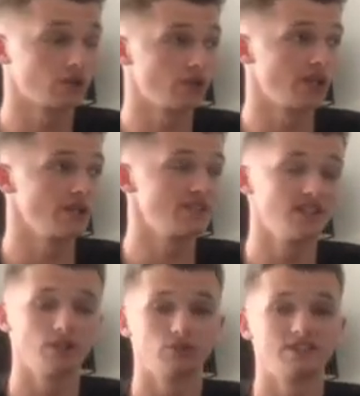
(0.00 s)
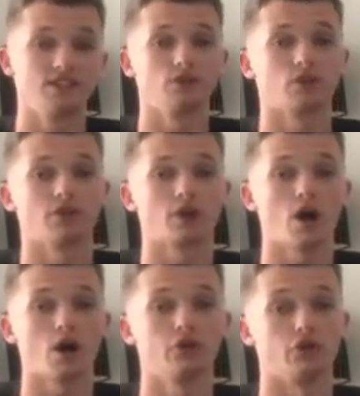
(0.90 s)
The Secret Teacher on The
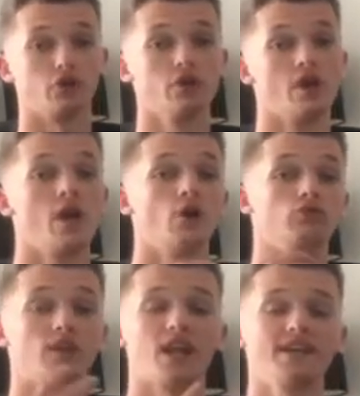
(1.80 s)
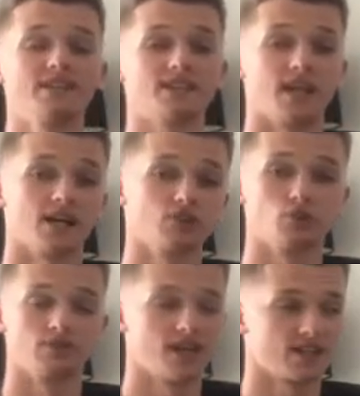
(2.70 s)
Guardian relates that
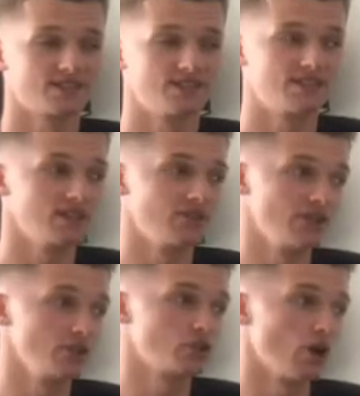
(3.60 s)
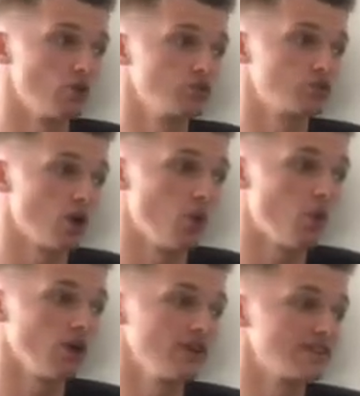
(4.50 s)
to a reality TV show. So
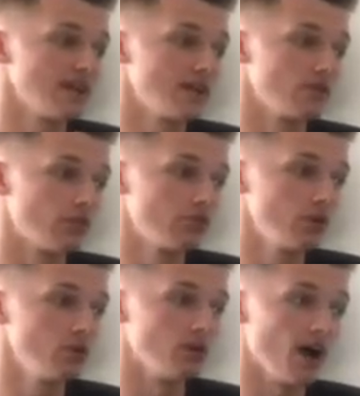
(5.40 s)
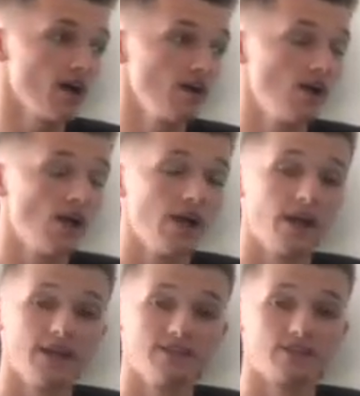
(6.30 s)
what they're saying through that
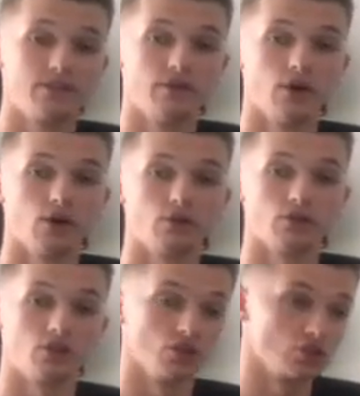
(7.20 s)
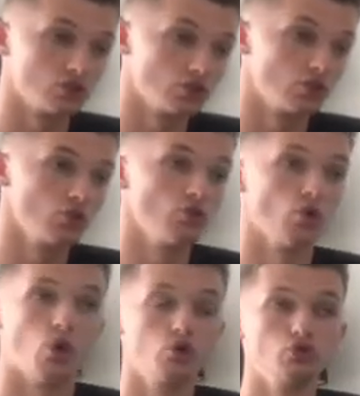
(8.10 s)
is that there's
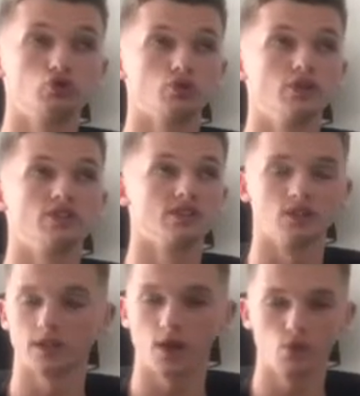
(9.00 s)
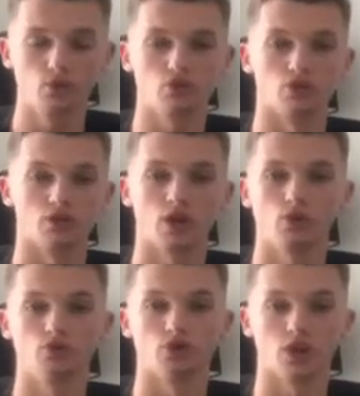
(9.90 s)
loads and
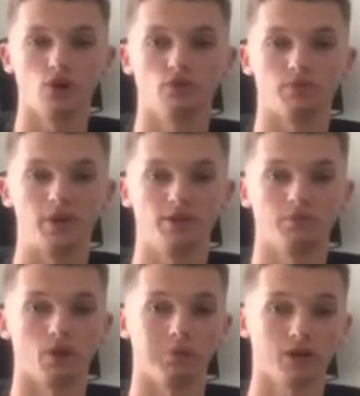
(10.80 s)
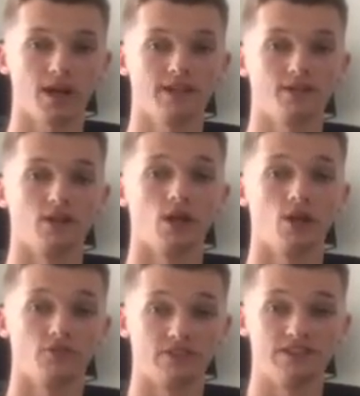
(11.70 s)
loads and loads of people applying
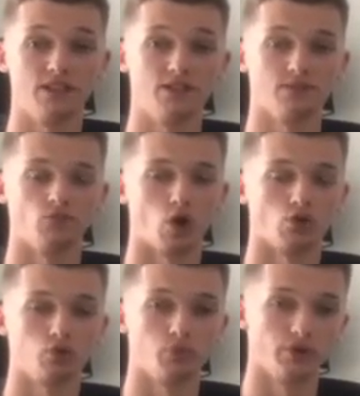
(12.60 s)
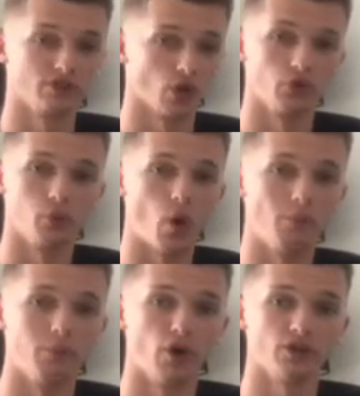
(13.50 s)
for teaching roles, but there's only
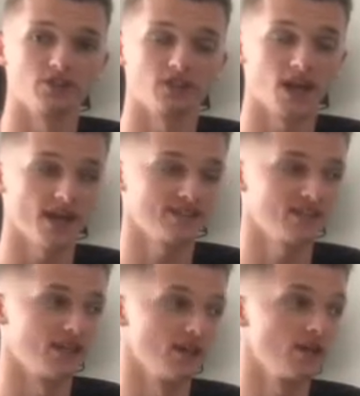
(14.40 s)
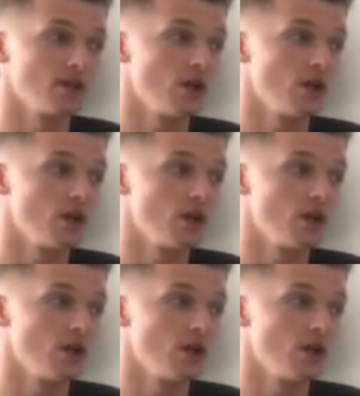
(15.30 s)
one person getting it.